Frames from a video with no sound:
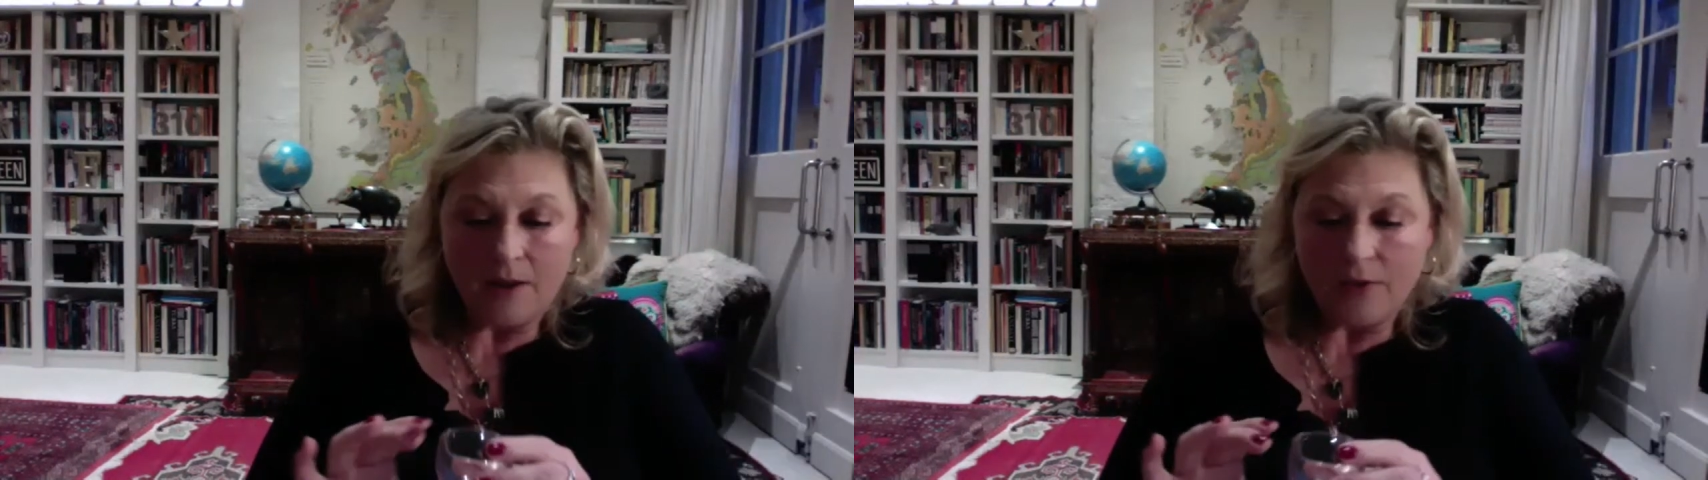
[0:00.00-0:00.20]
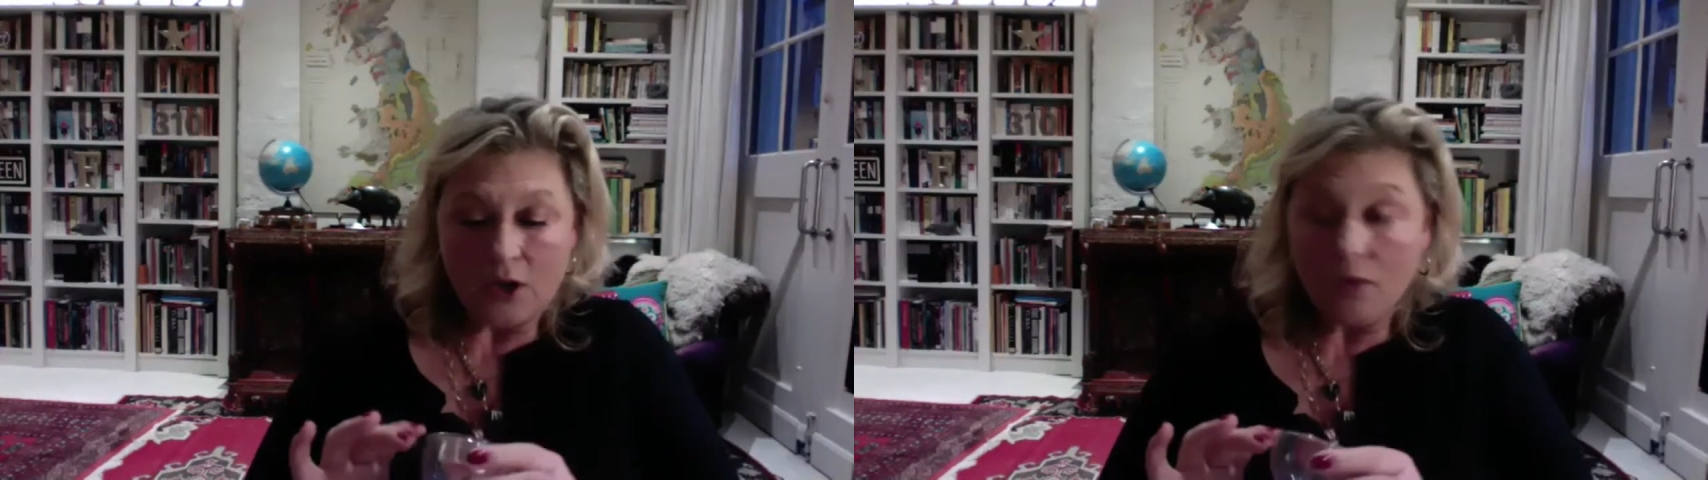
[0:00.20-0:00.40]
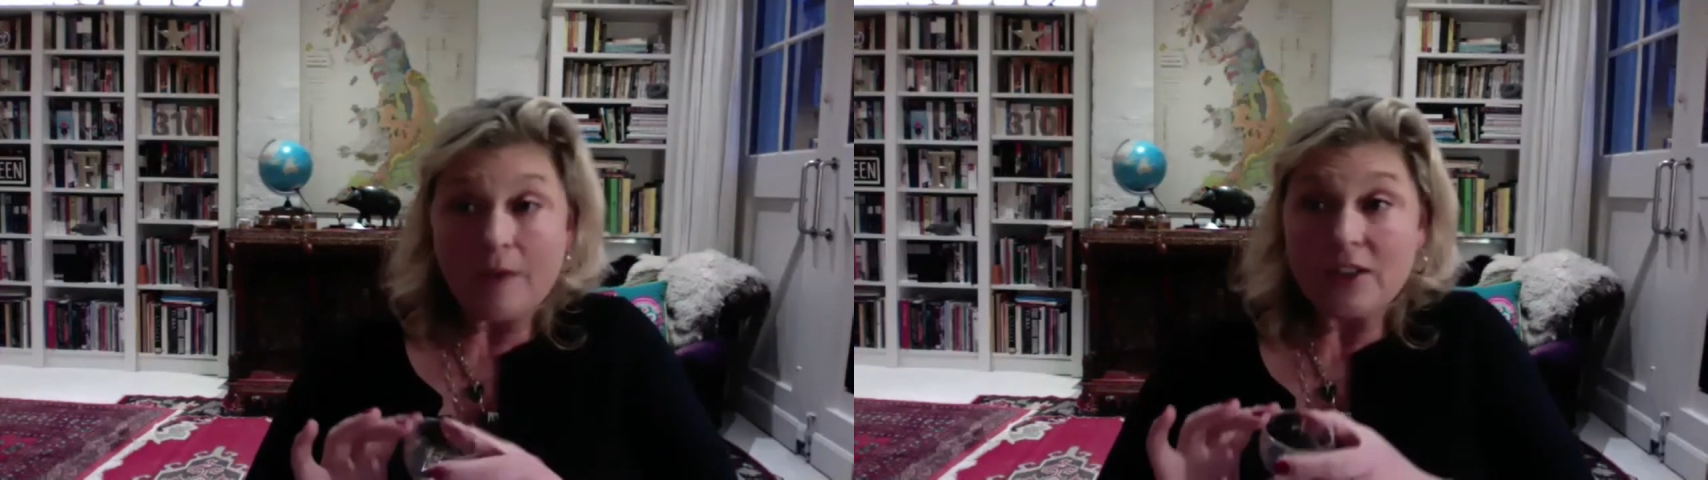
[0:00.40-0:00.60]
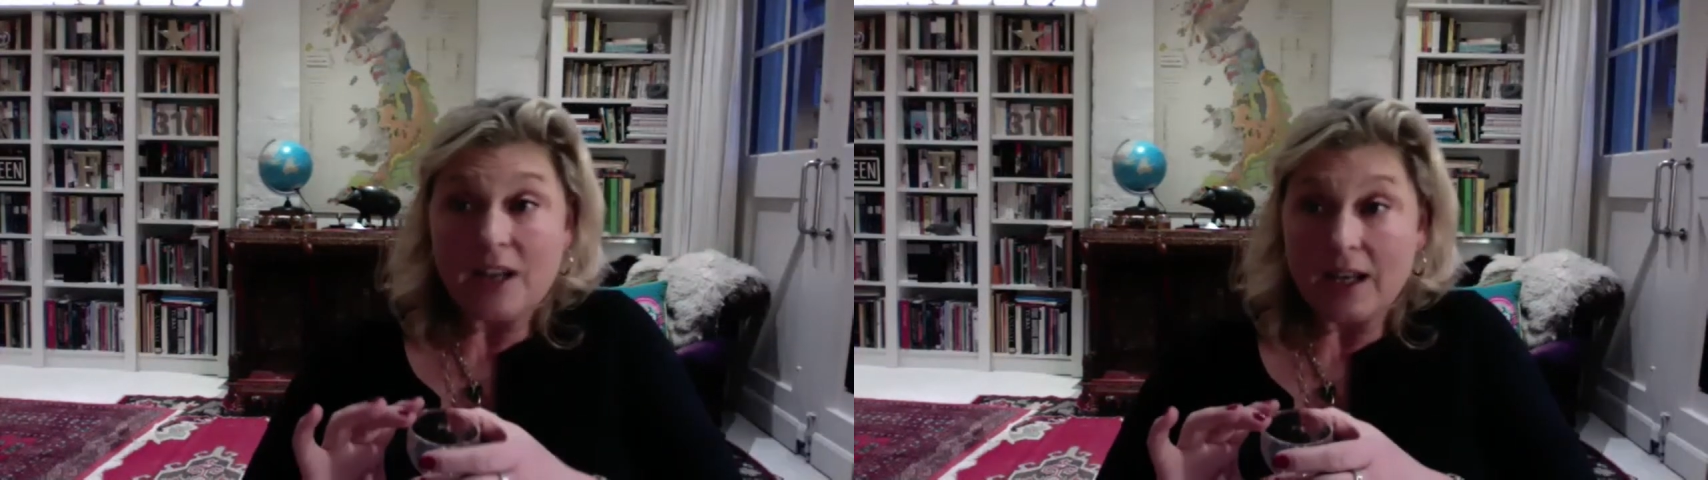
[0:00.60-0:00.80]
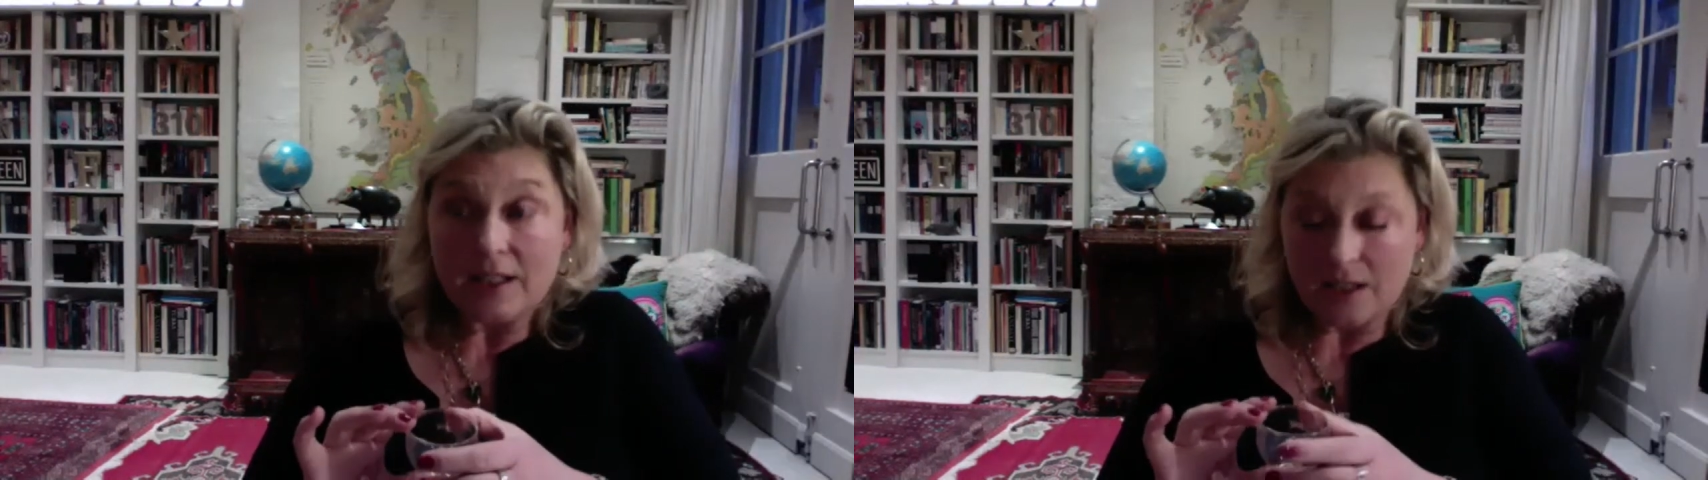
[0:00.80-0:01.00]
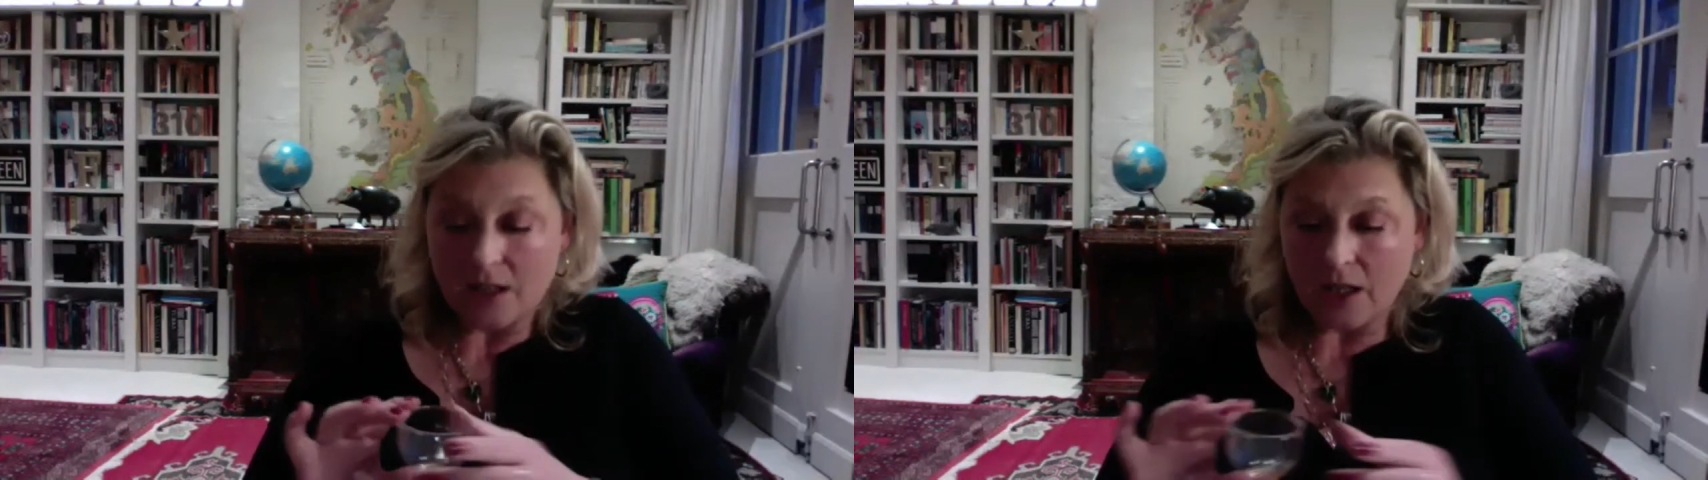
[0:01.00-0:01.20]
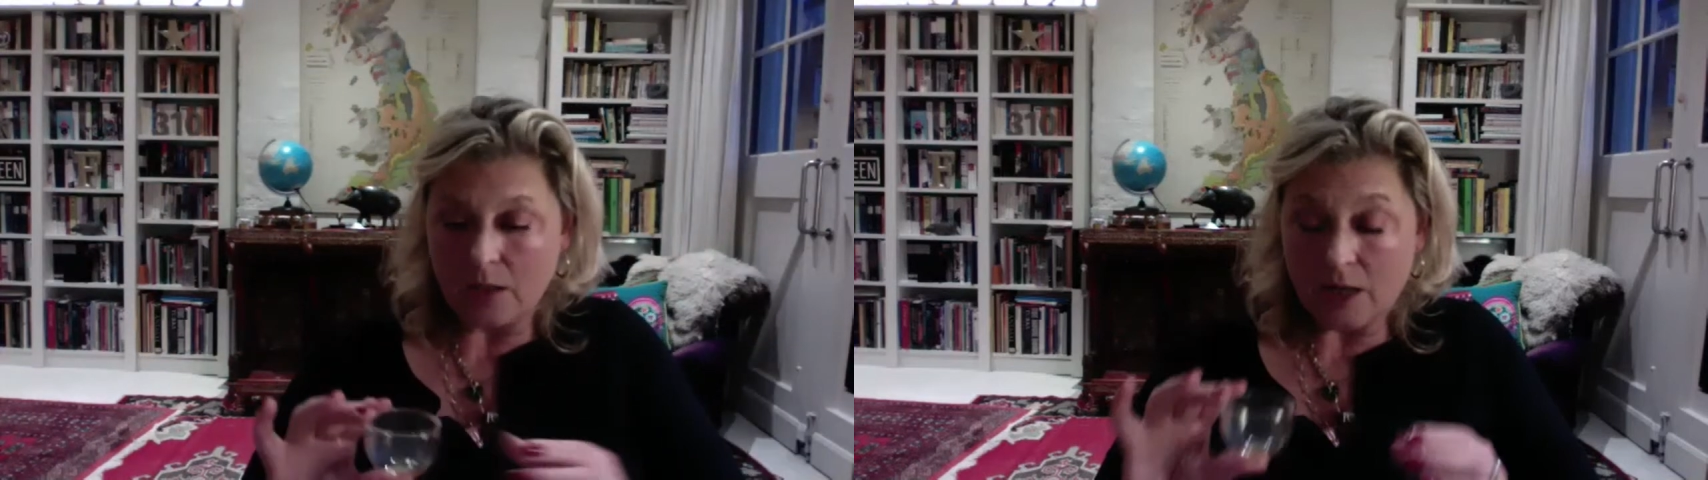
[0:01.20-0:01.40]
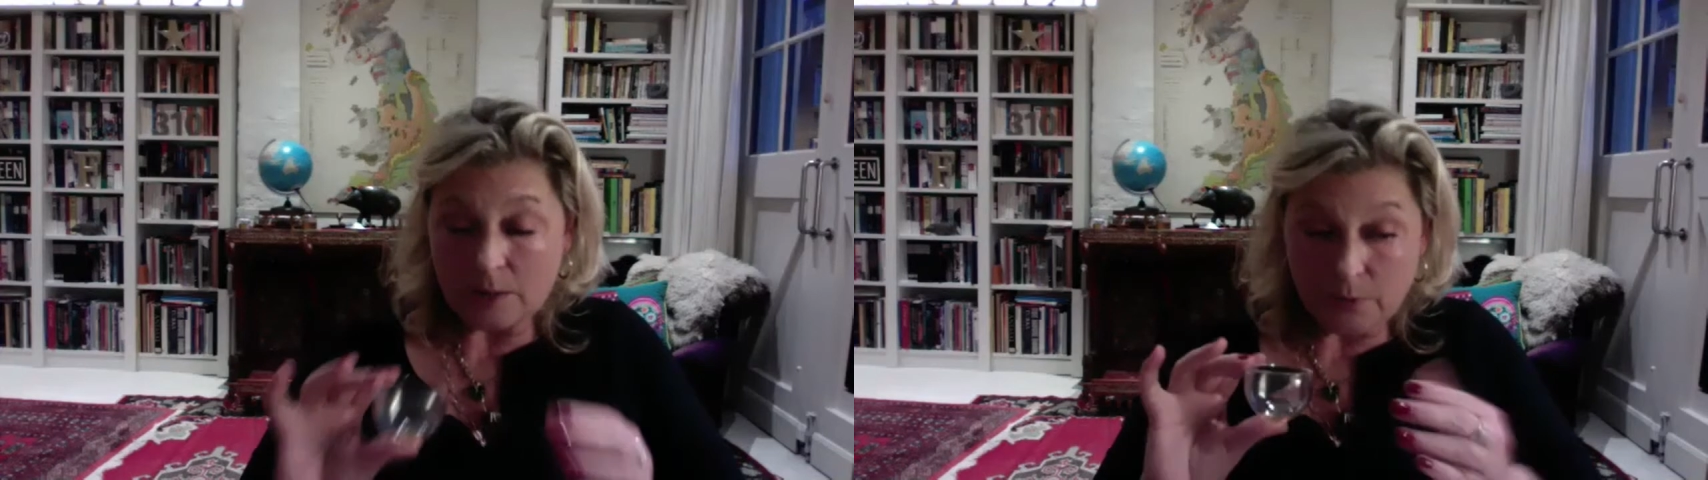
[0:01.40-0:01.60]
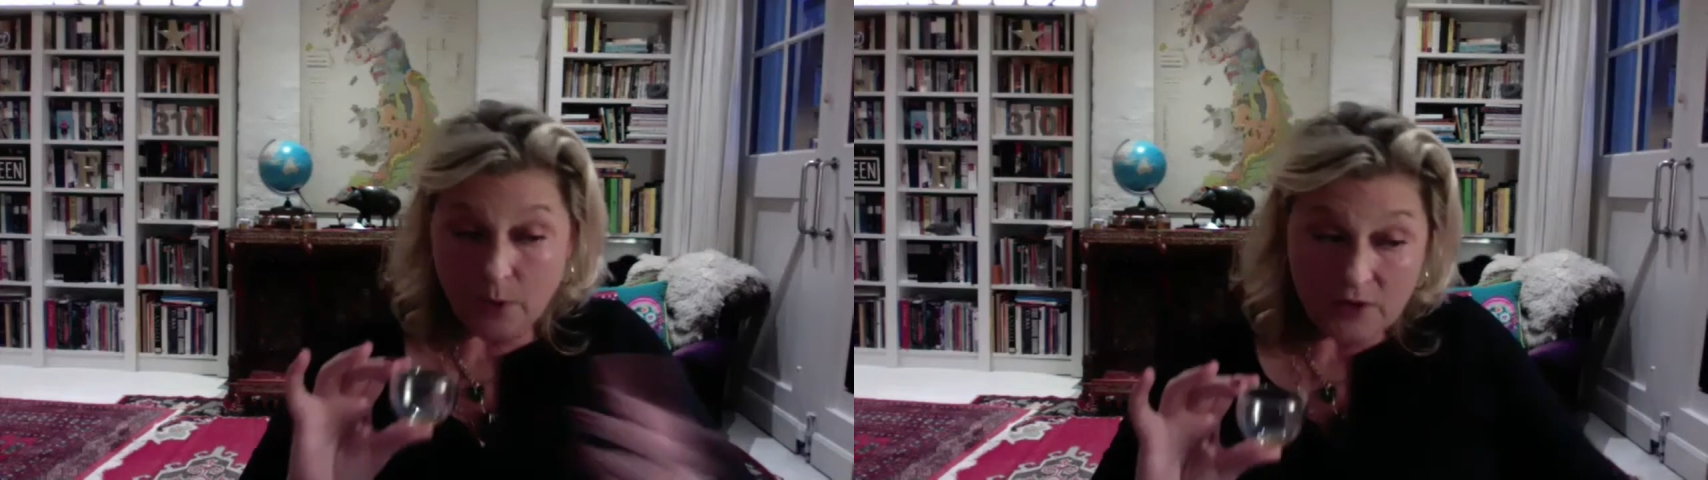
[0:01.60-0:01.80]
that you've ever tasted honey-wise before.